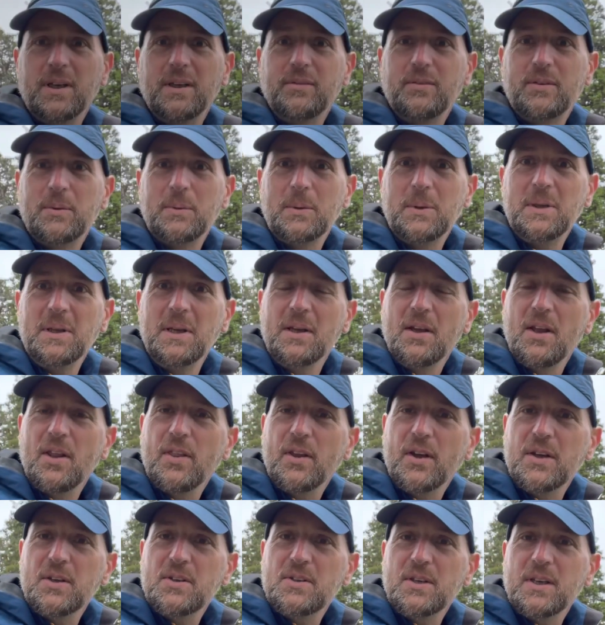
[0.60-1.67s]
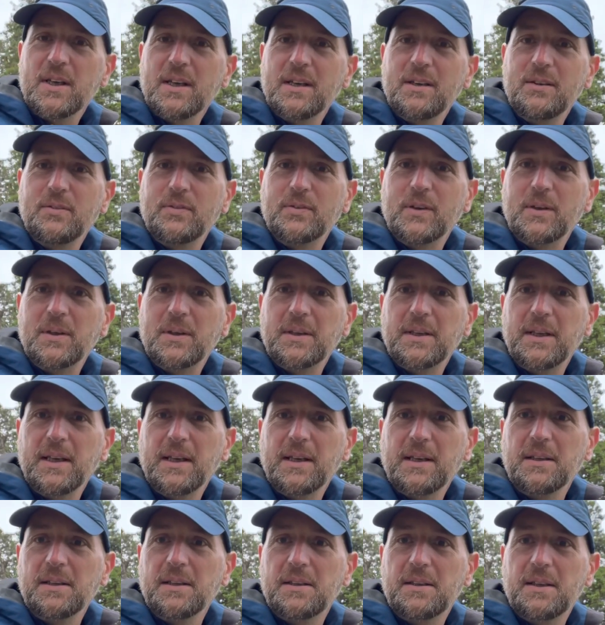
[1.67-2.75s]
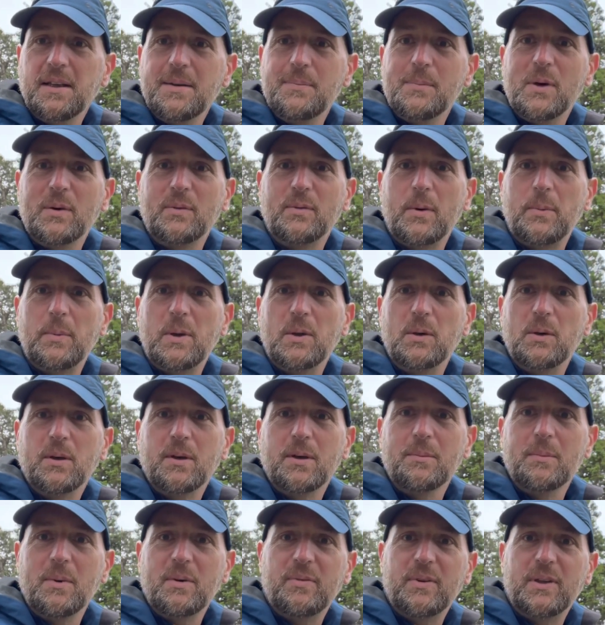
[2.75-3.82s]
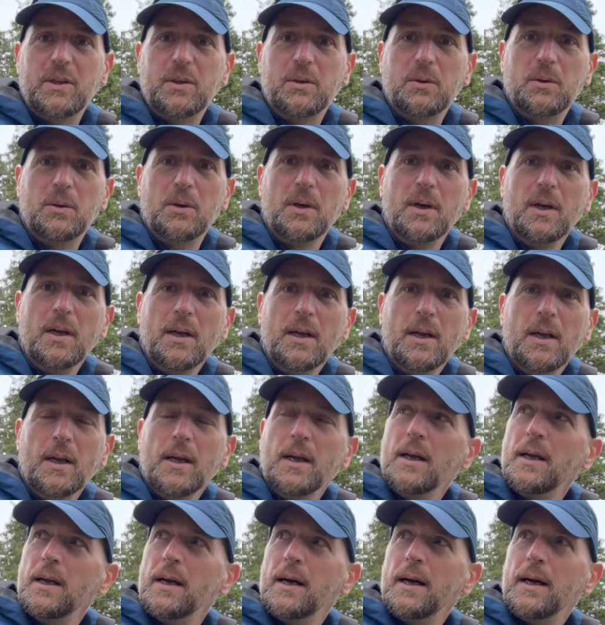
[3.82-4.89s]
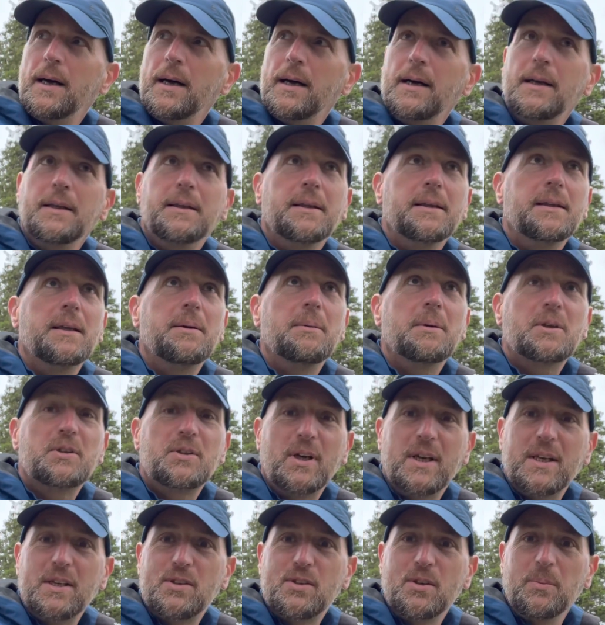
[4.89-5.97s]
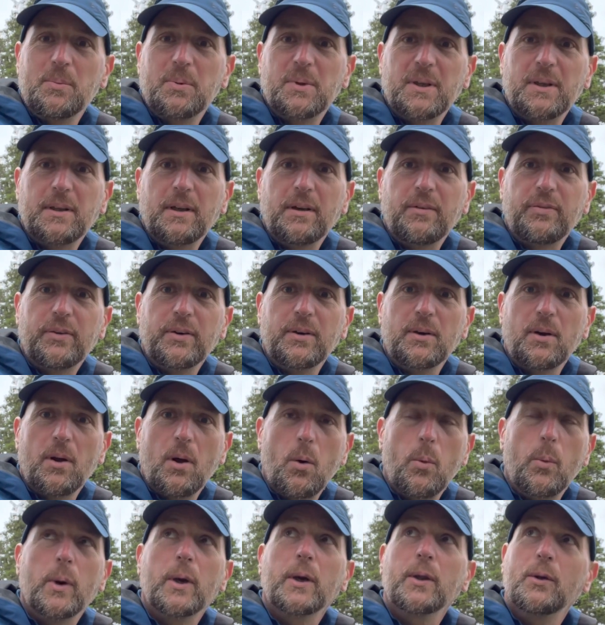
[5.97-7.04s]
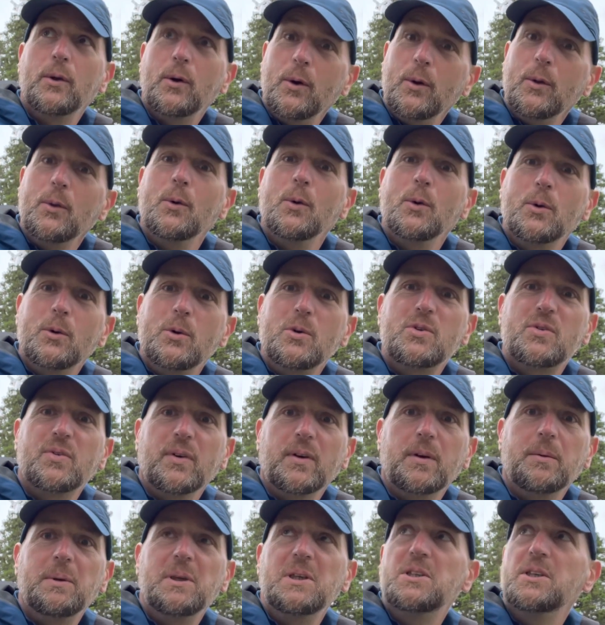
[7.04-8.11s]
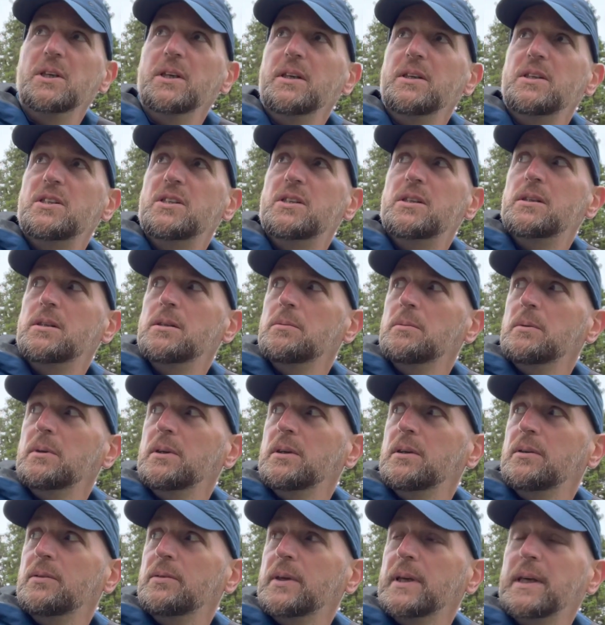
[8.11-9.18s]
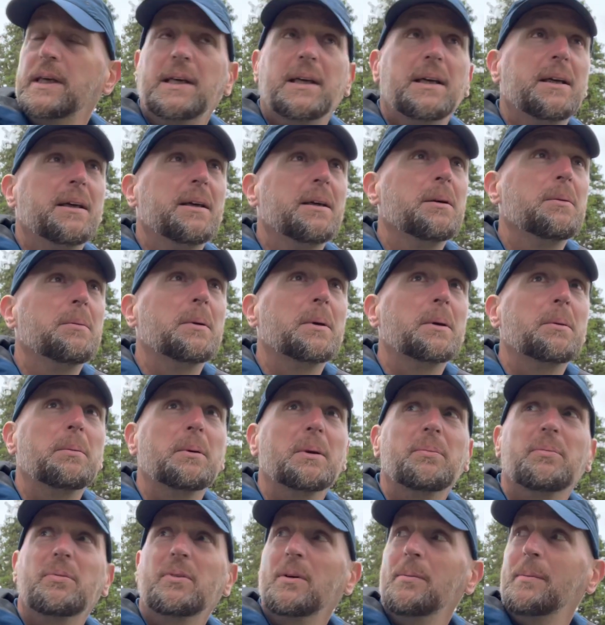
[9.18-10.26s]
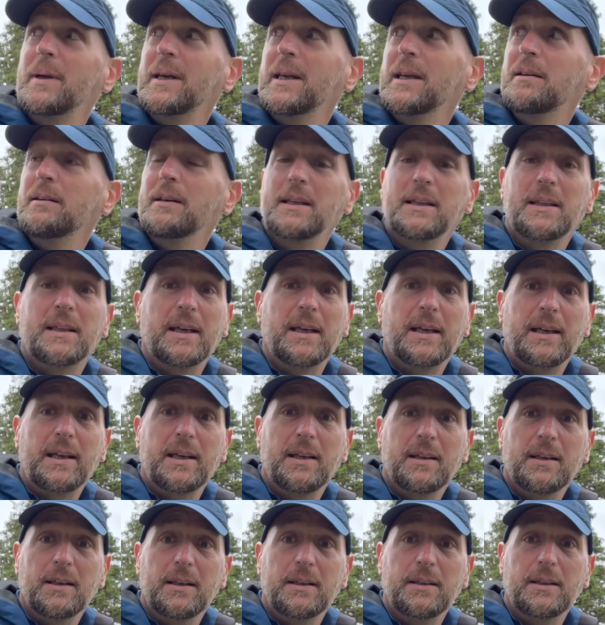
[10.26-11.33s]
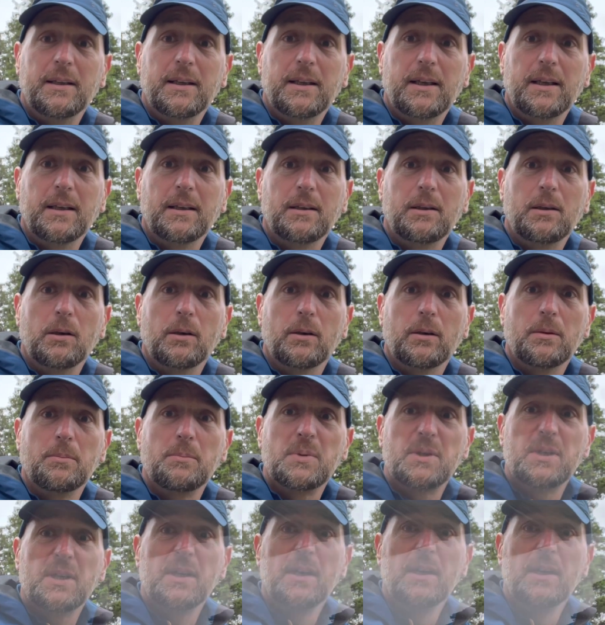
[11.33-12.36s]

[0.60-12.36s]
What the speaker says: everyone, thanks again for taking the time to have a wee look at my video. Today we're trying something different. We're not locals for a wee change. We're coming to Glen Derry in the Cairngorms.